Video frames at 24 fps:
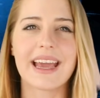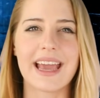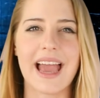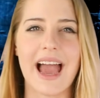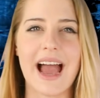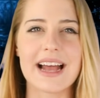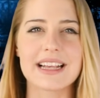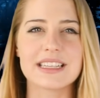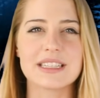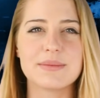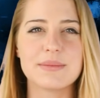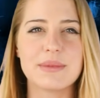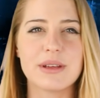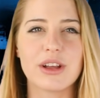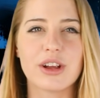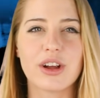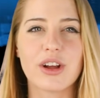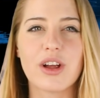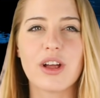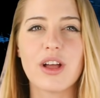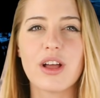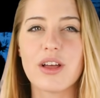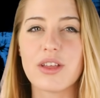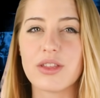
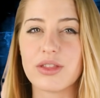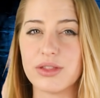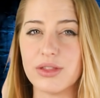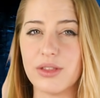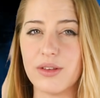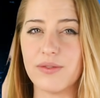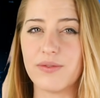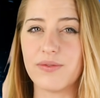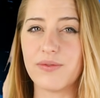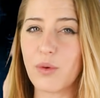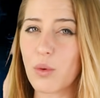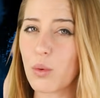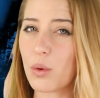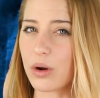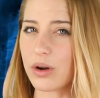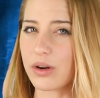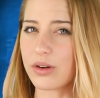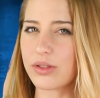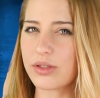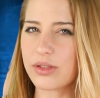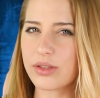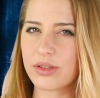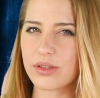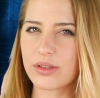Casimir the
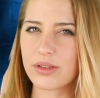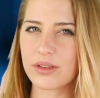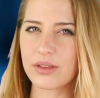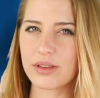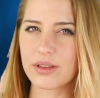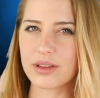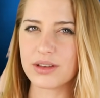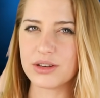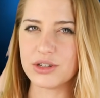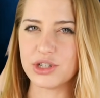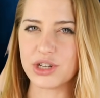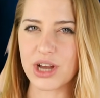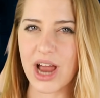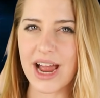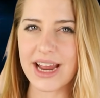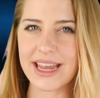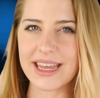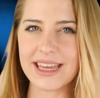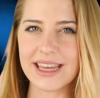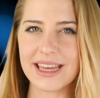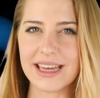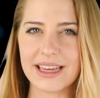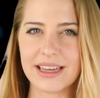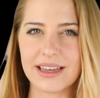fourth,
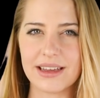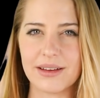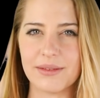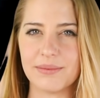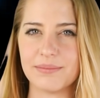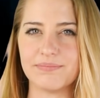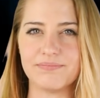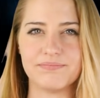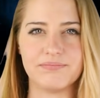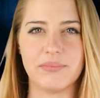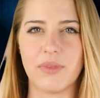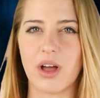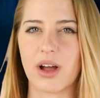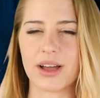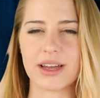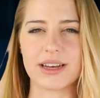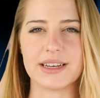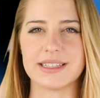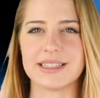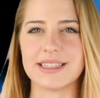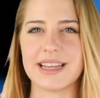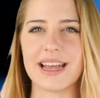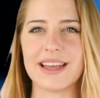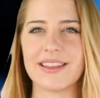Jagiellon, not
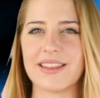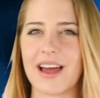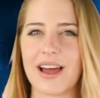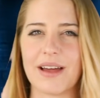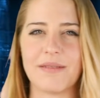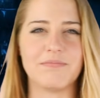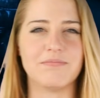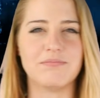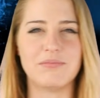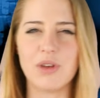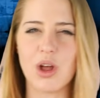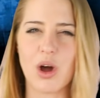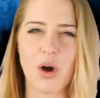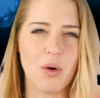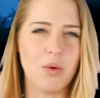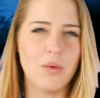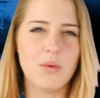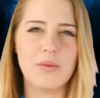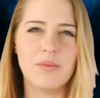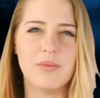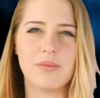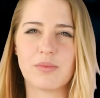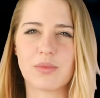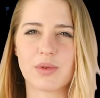gonna say that.
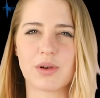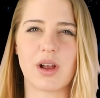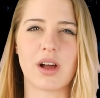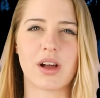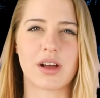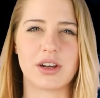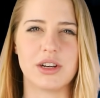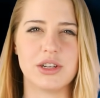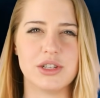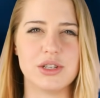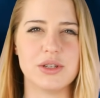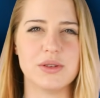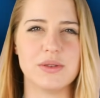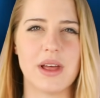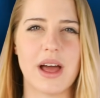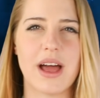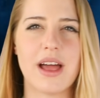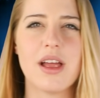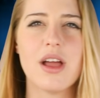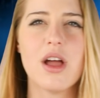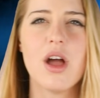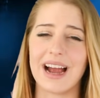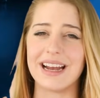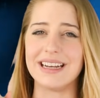No, we're not gonna do
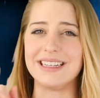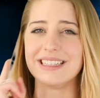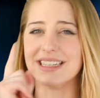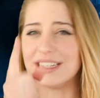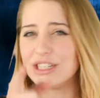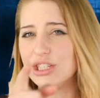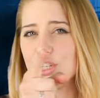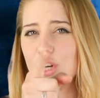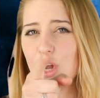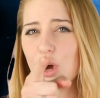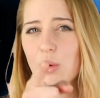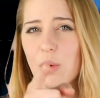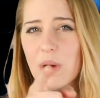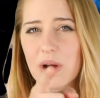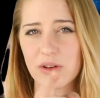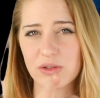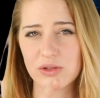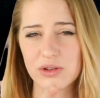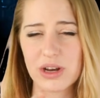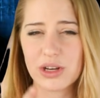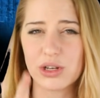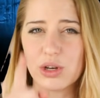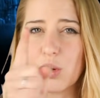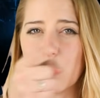that. I didn't know
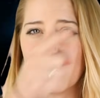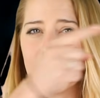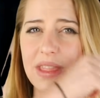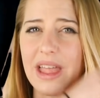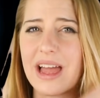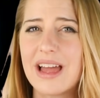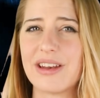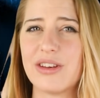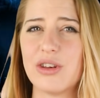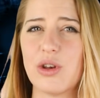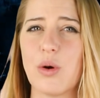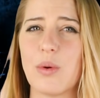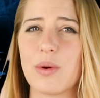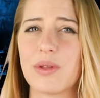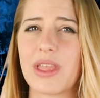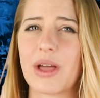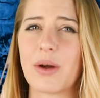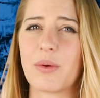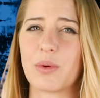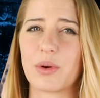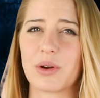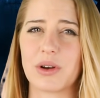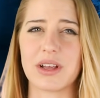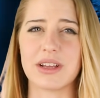what, I don't want that, know what
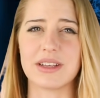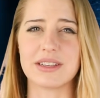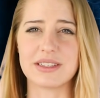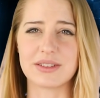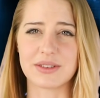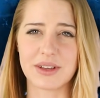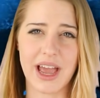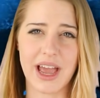that word is,